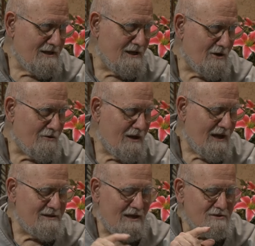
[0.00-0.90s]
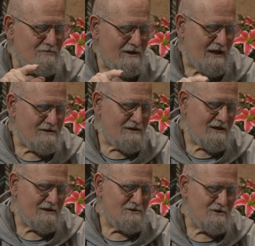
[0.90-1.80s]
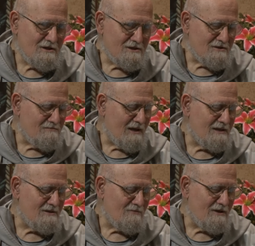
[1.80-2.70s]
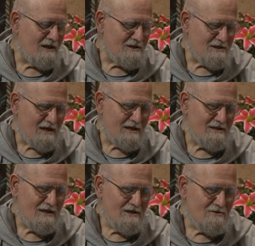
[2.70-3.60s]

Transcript: You know, and that's what I think Jesus meant when he said,